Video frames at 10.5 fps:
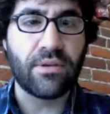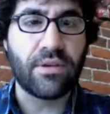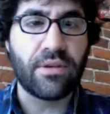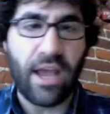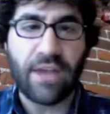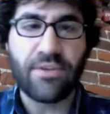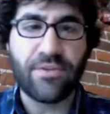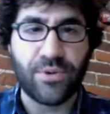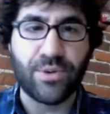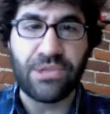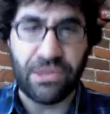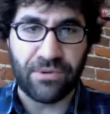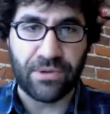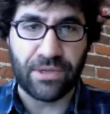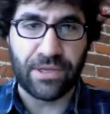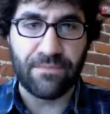can't do it
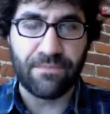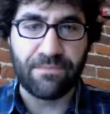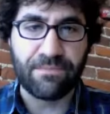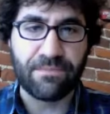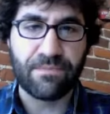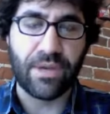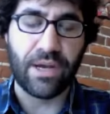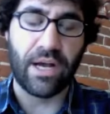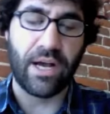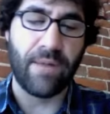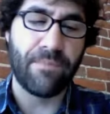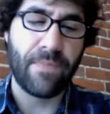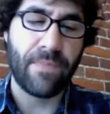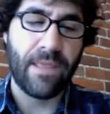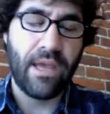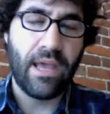differently. Um,
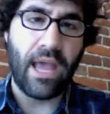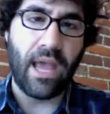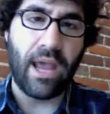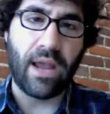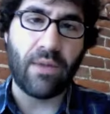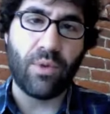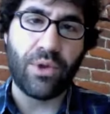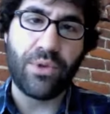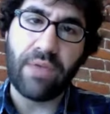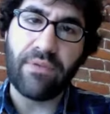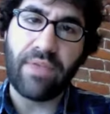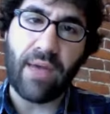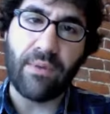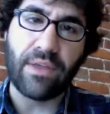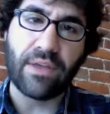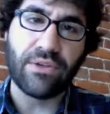and when you think of it that
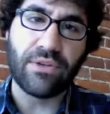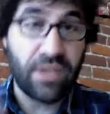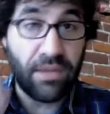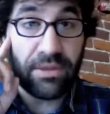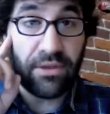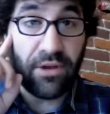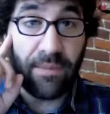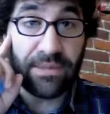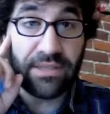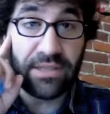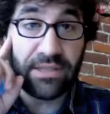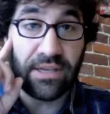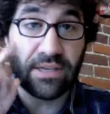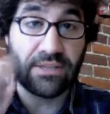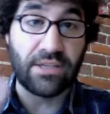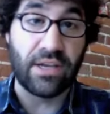way, then just think about the common sense
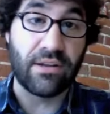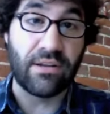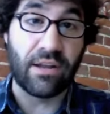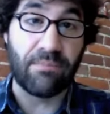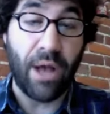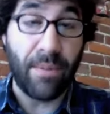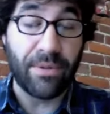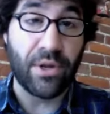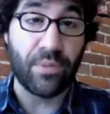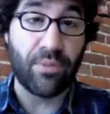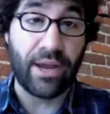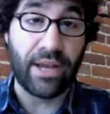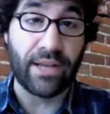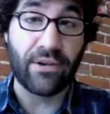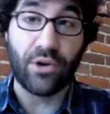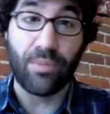things that, that pop into your
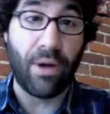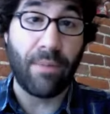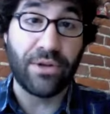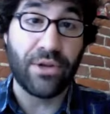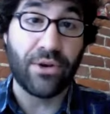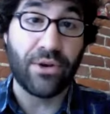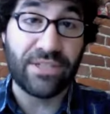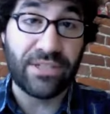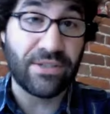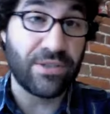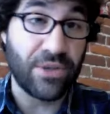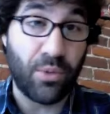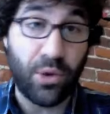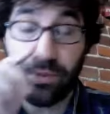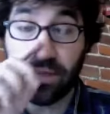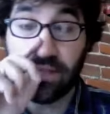brain or pop into your existence in your
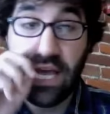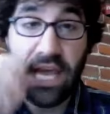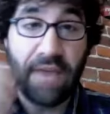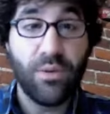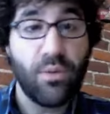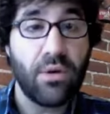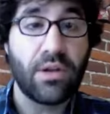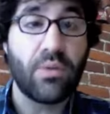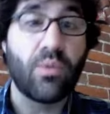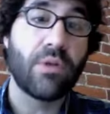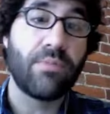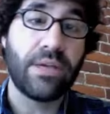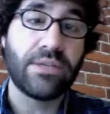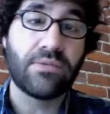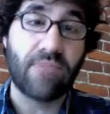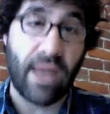workplace. If you work in a
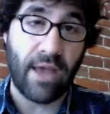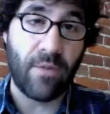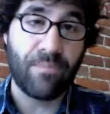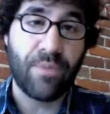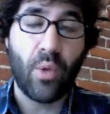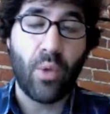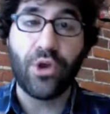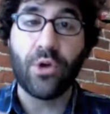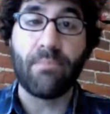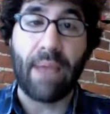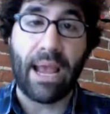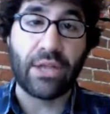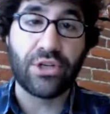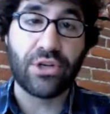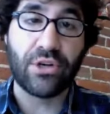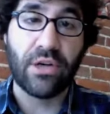workplace now where your
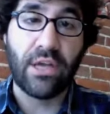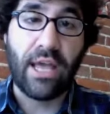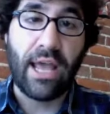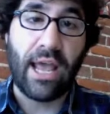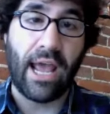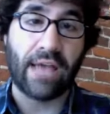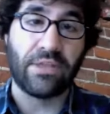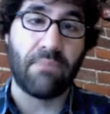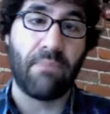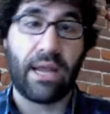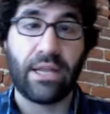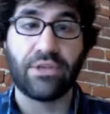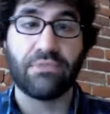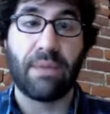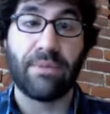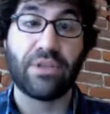manager has to manage
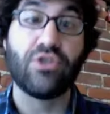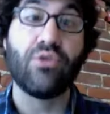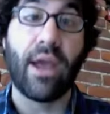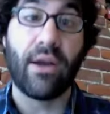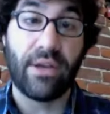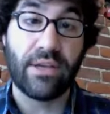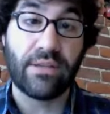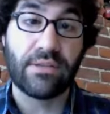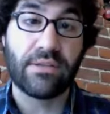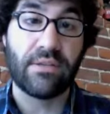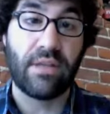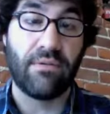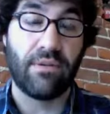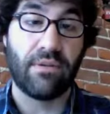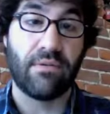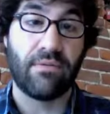maybe two areas, and they have
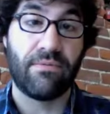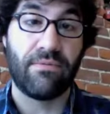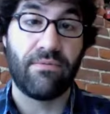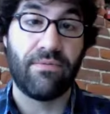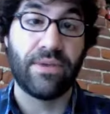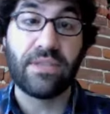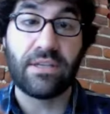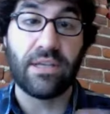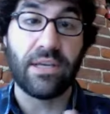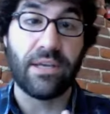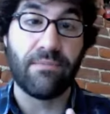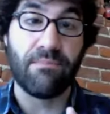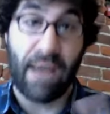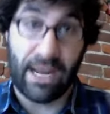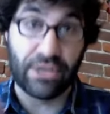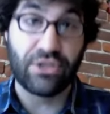to physically
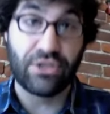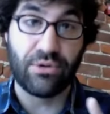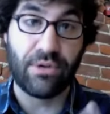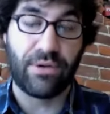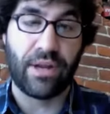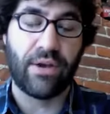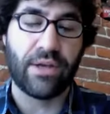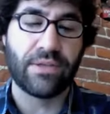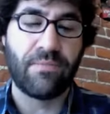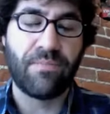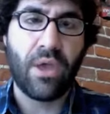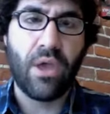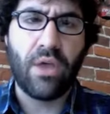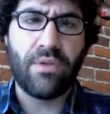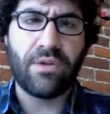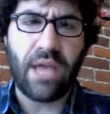manage two different areas,
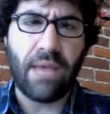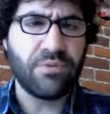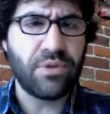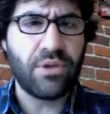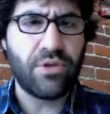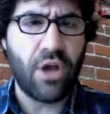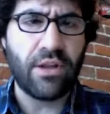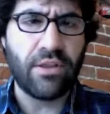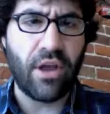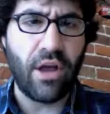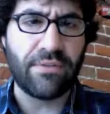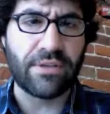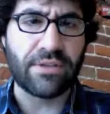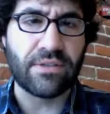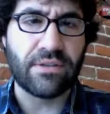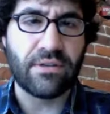the times when they're not in the
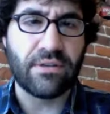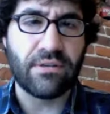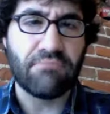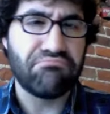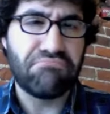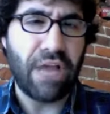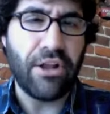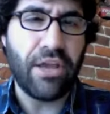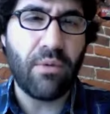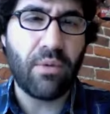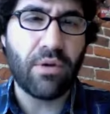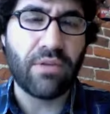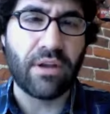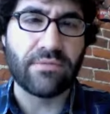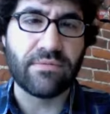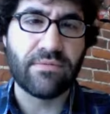office, how do you get work done?